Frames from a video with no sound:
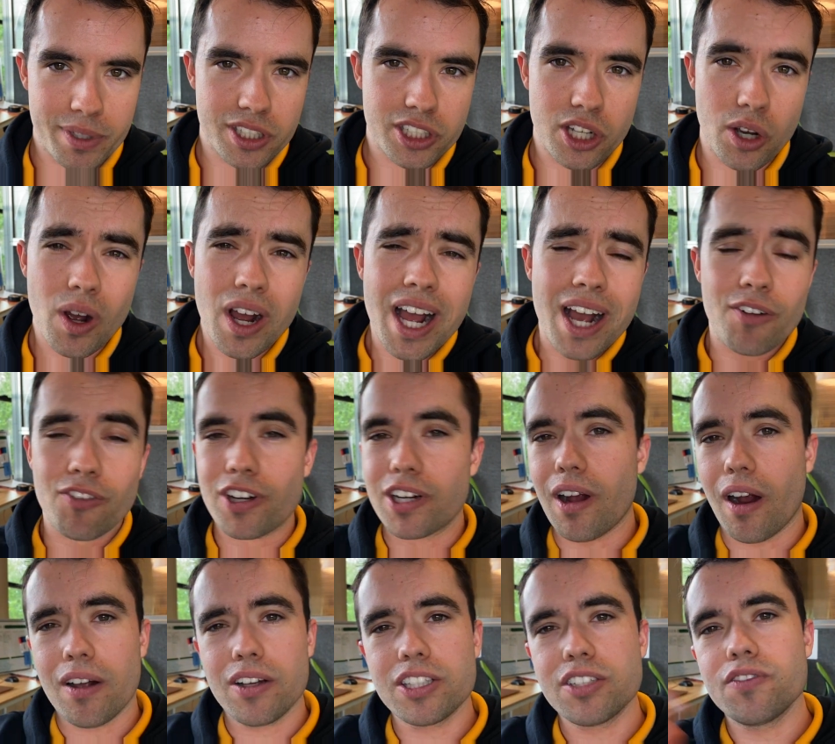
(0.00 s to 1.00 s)
So
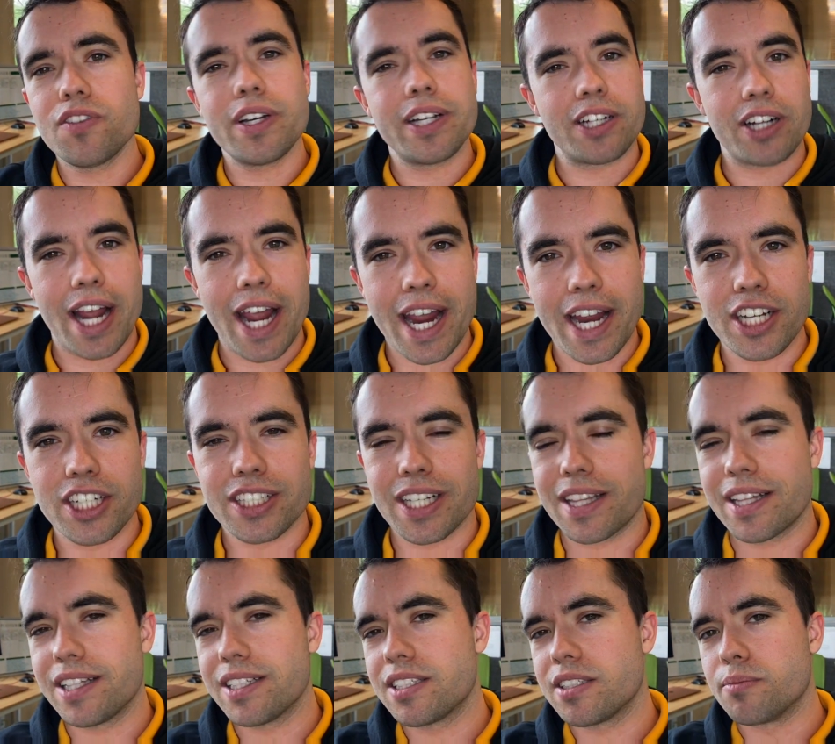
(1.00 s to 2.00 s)
regardless of what your age is, I
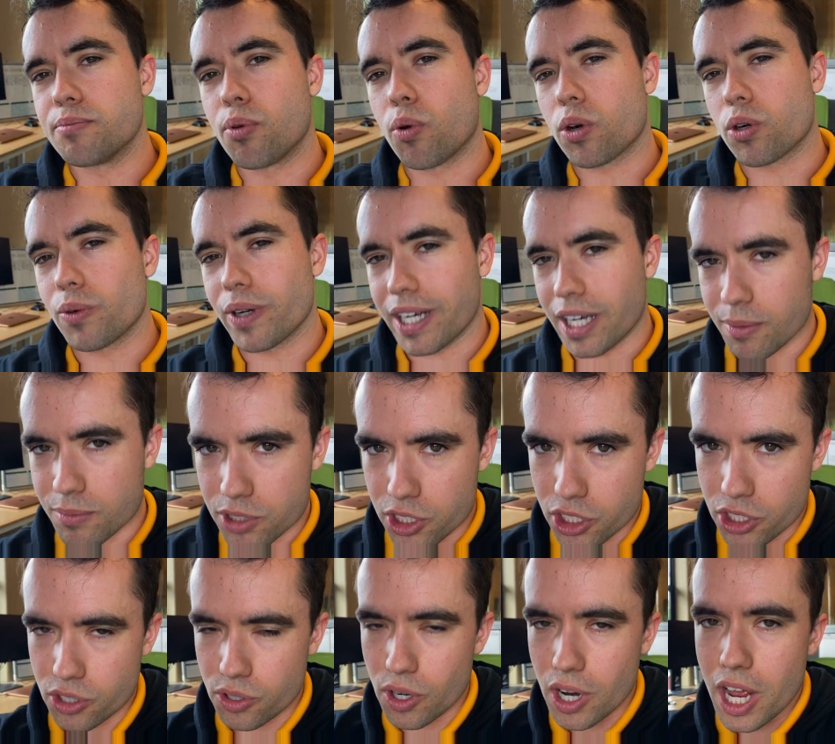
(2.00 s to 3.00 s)
think this is important when it comes
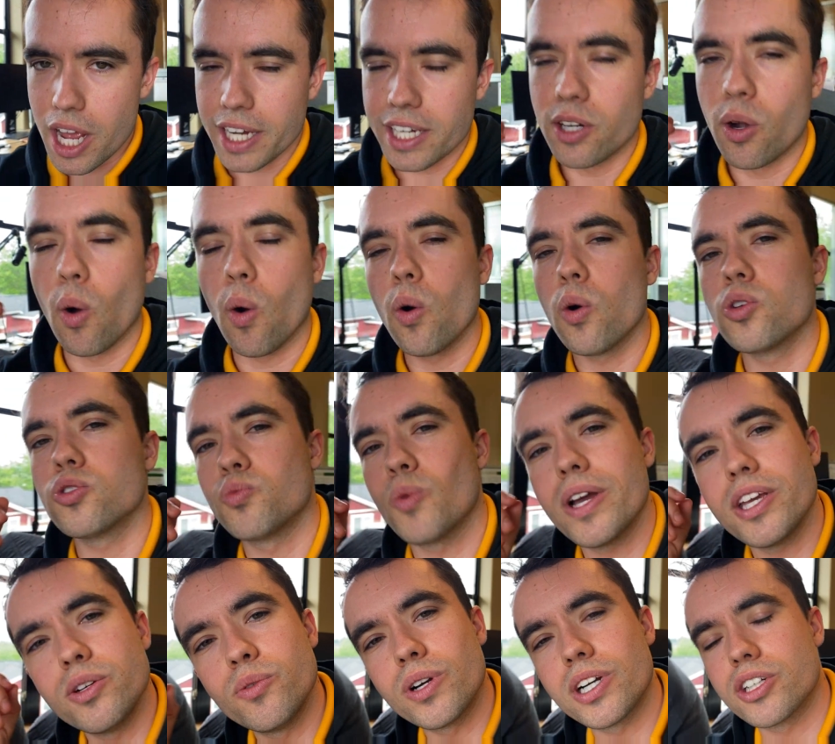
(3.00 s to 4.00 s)
to goals, what
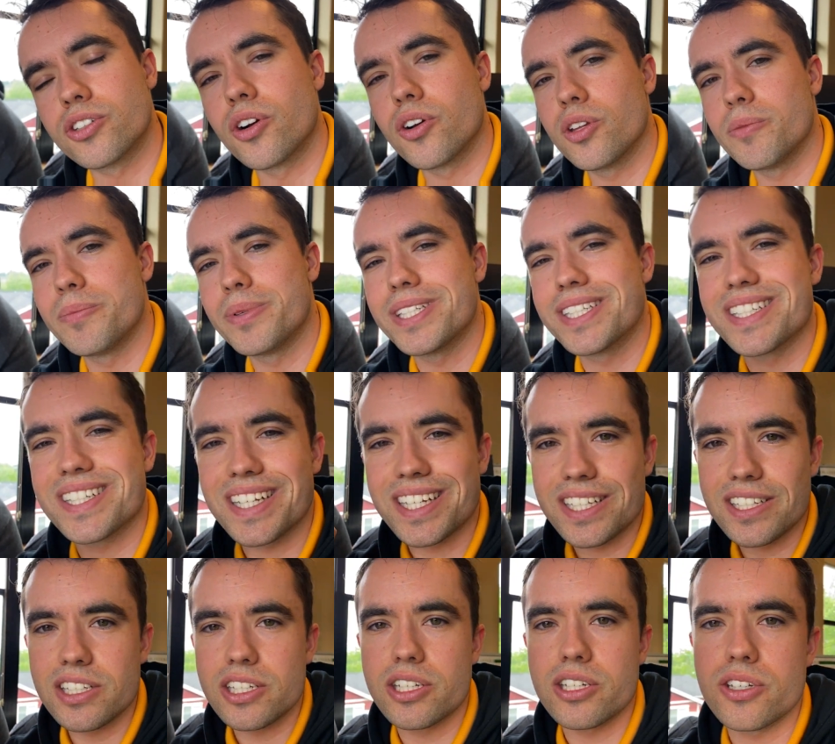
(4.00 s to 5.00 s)
you want to grow the business
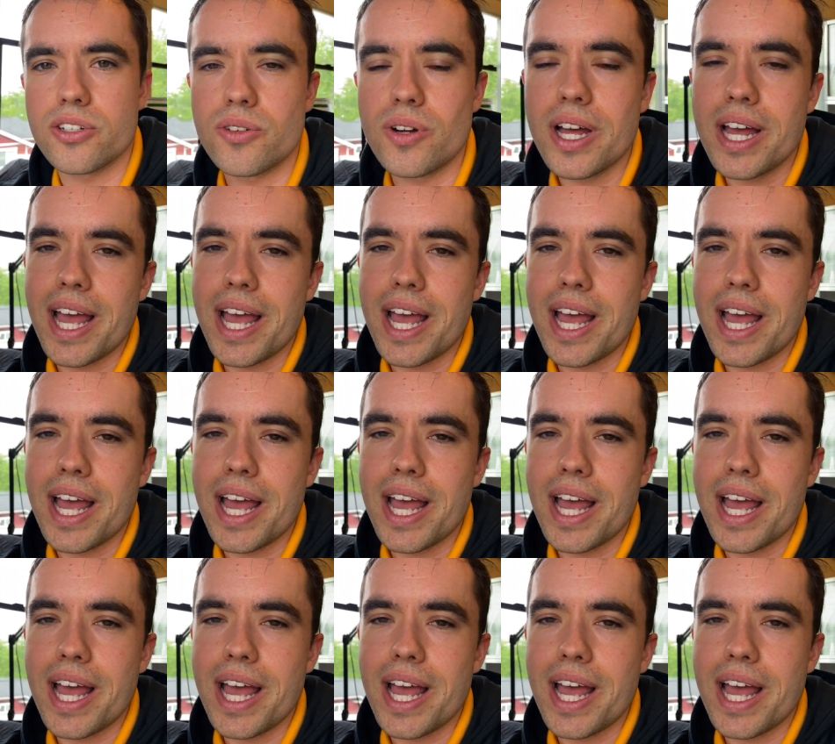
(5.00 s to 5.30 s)
into,